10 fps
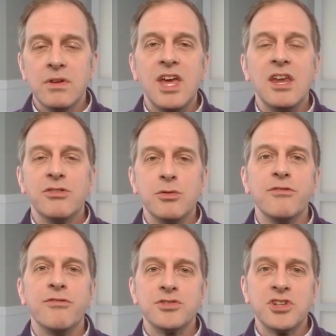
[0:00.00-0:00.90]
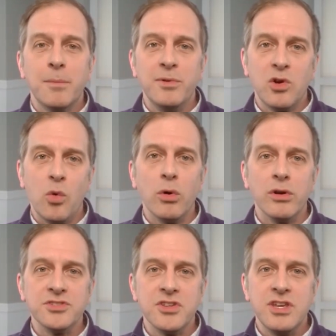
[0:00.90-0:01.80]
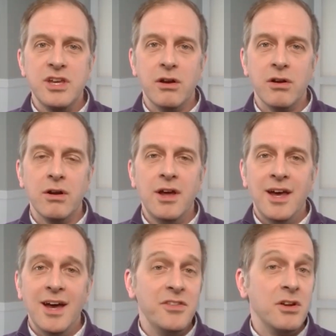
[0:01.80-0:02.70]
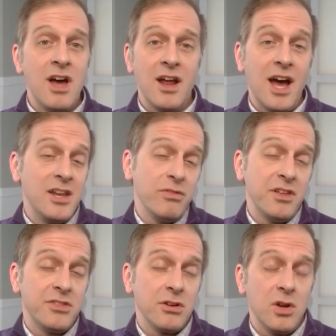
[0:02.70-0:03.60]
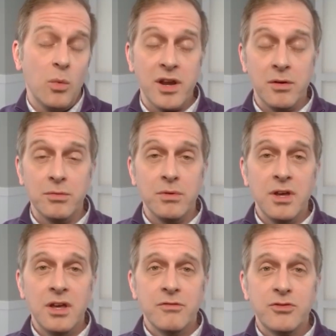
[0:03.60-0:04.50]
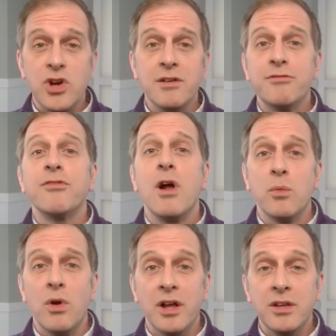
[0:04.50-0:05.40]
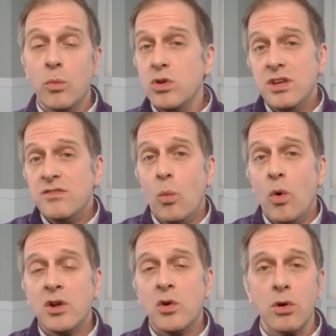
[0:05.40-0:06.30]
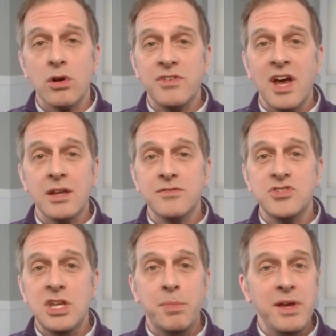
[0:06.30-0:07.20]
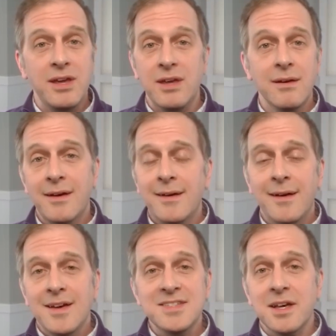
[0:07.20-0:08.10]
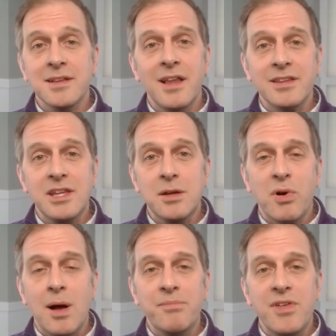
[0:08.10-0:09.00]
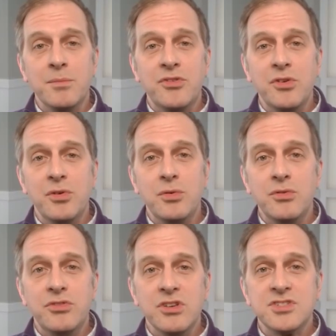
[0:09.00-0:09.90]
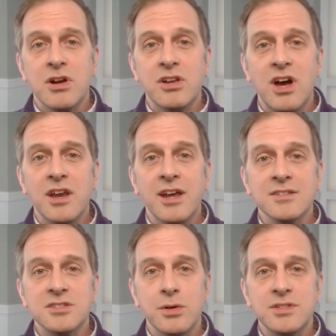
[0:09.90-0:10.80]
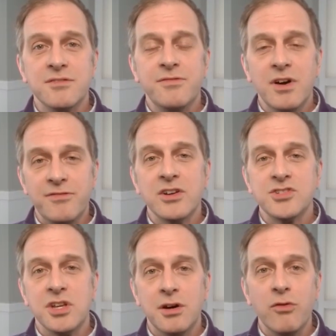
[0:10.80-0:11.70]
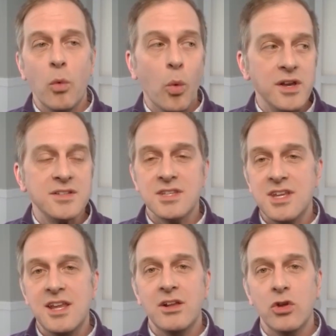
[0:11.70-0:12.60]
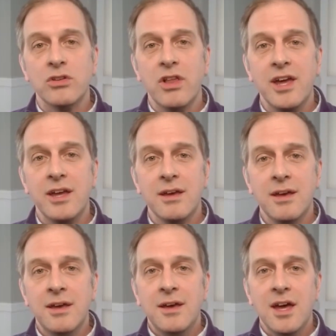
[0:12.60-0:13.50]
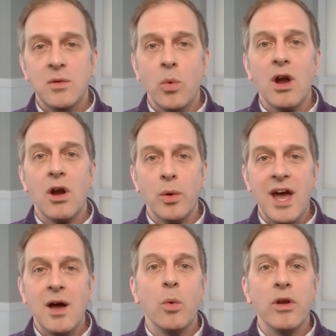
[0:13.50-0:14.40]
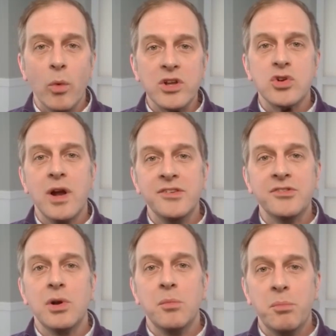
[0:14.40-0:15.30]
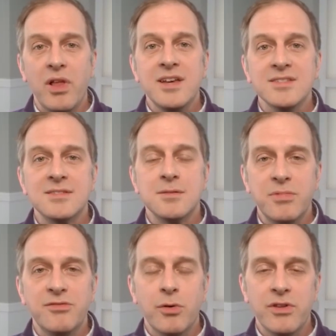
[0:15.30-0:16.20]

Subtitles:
getting through the first couple of quarters of the year. And I don't think they're going to want to try and front run. Even 1 quarter of negative GDP is unlikely to prompt them to start cutting. So it's a function of what does the data look like and where are we at? What trends are in place before